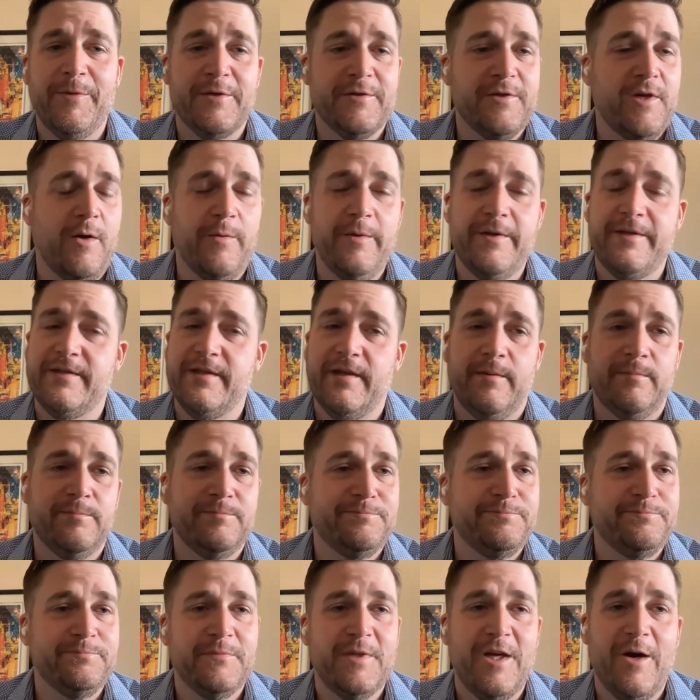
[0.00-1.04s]
There's always
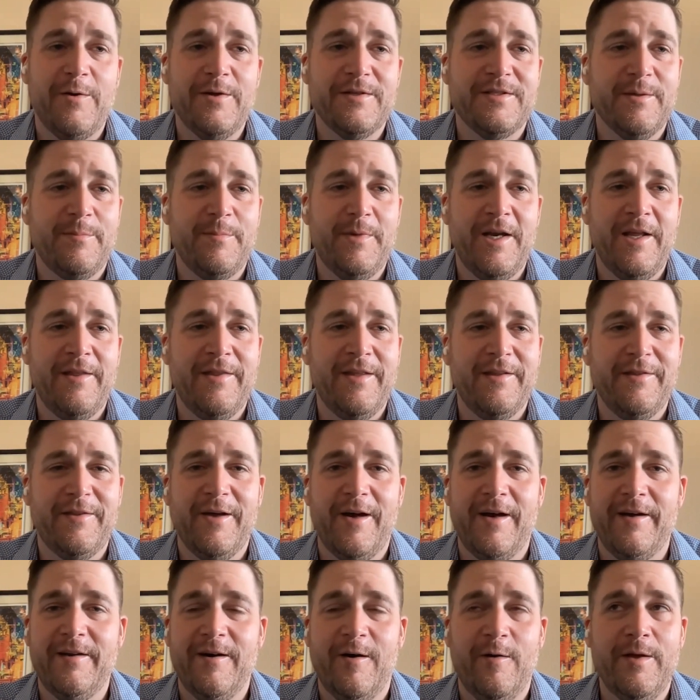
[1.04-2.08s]
somebody that
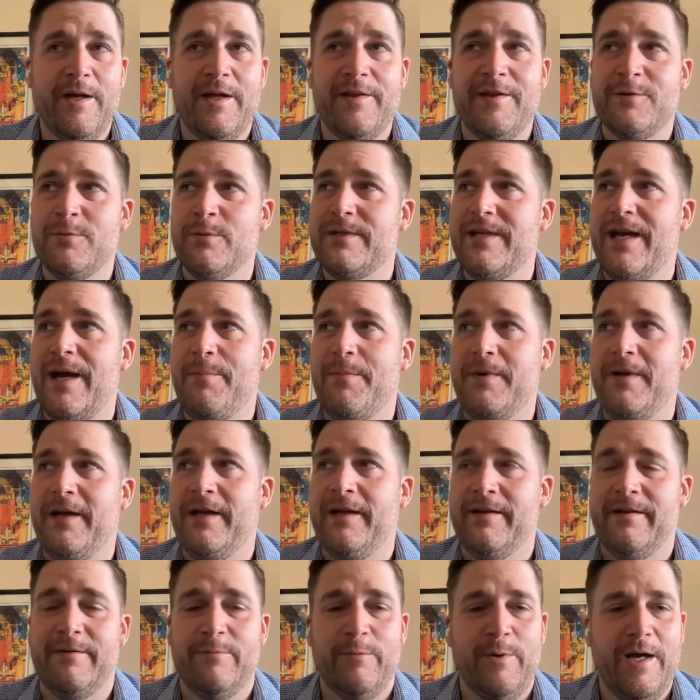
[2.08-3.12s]
thought, oh yeah, this was
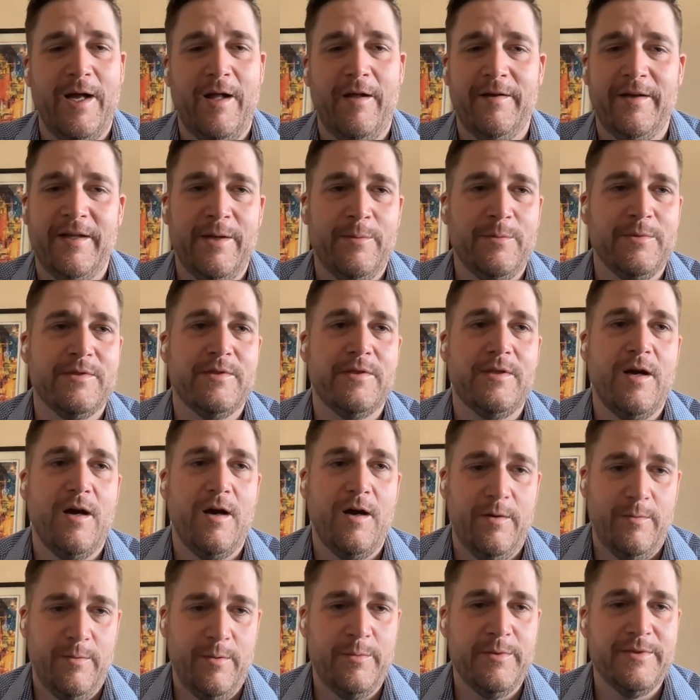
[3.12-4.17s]
happening. In reality, that was
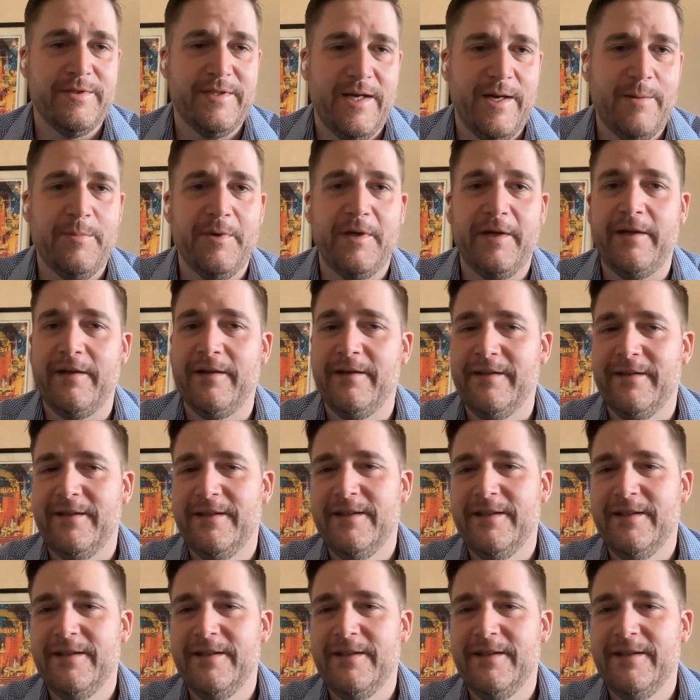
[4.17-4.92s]
not what was happening.